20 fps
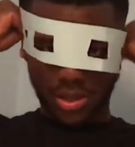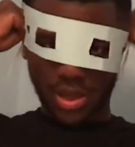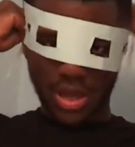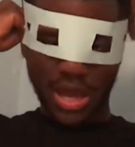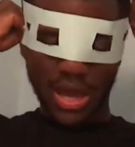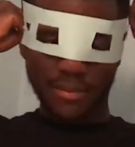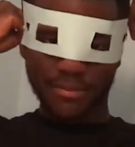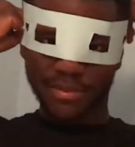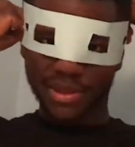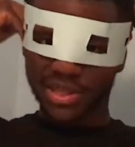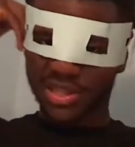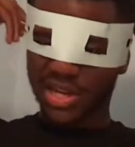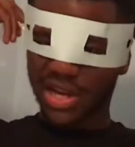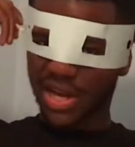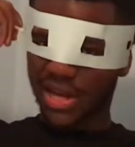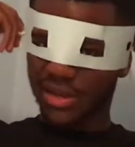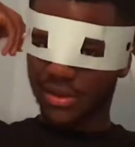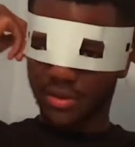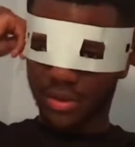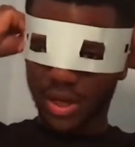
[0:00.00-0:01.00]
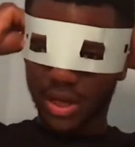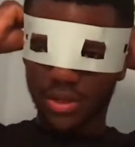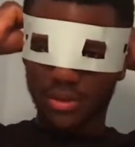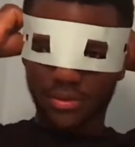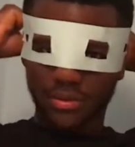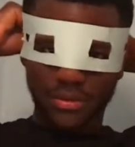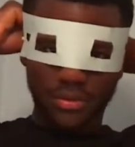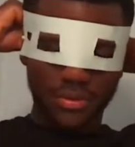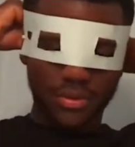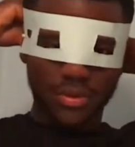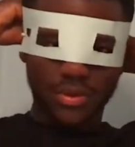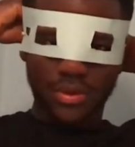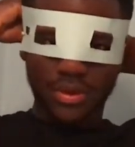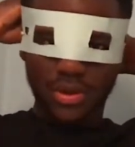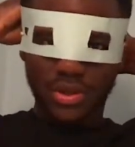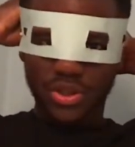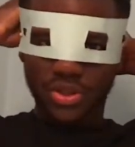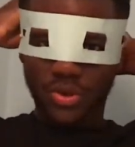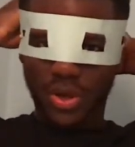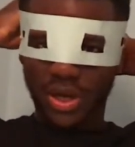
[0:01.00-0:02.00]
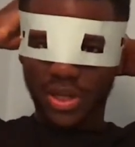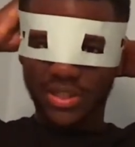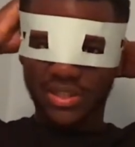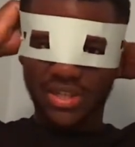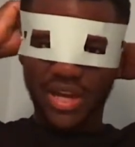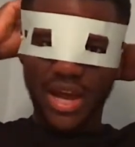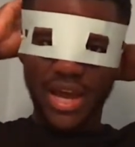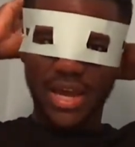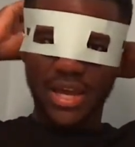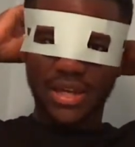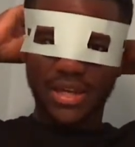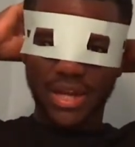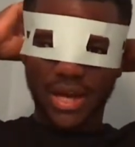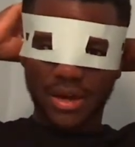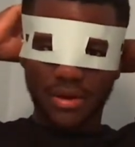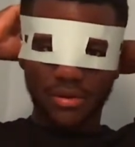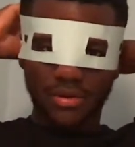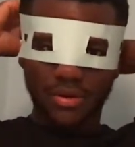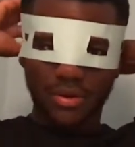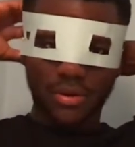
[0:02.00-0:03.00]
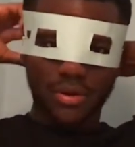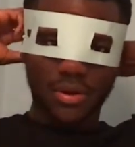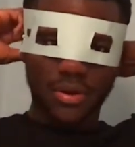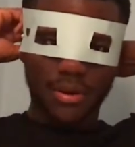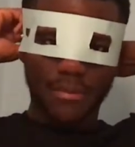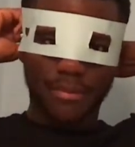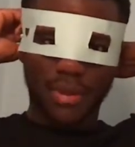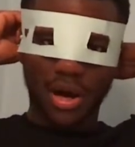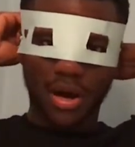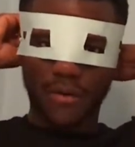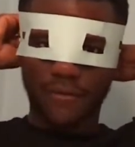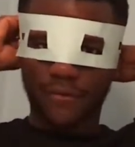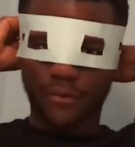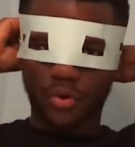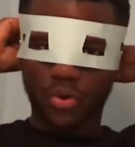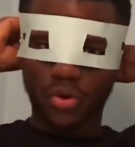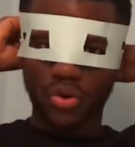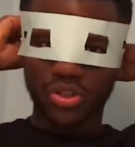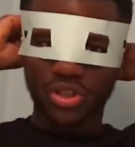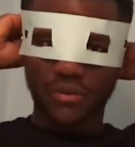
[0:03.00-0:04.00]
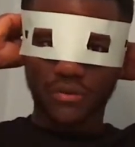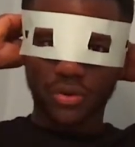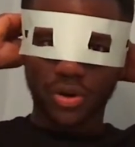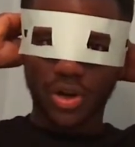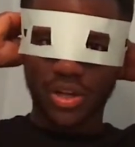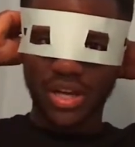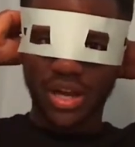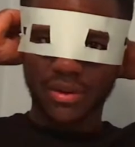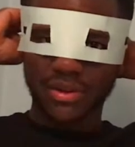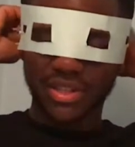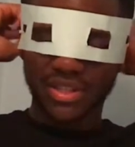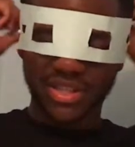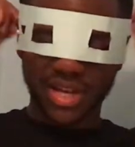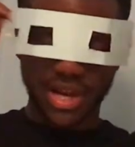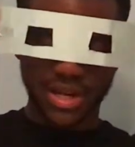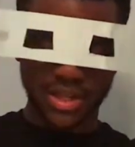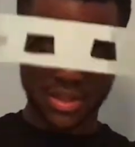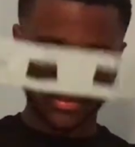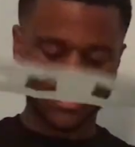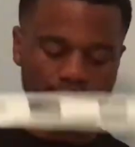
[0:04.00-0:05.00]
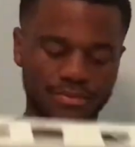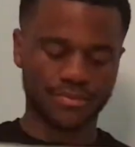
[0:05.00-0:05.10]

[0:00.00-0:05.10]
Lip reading: and be tied. Okay, so I can tie it now, but of course I've got to now design it.